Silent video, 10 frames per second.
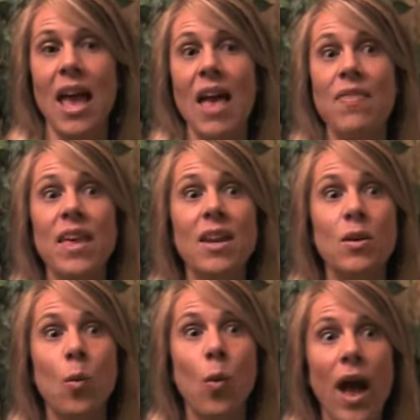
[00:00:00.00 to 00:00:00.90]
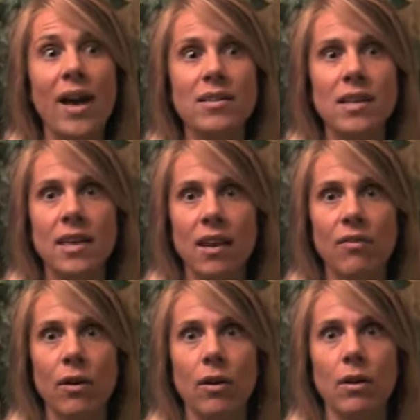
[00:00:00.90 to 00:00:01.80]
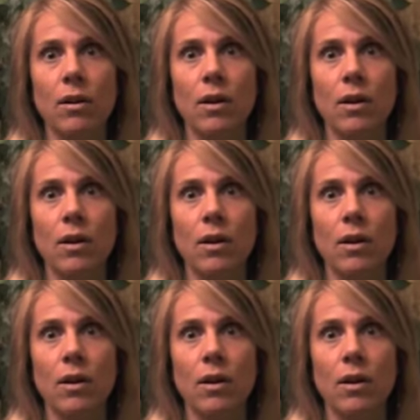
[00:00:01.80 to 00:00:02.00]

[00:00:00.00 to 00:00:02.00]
And then as a giver,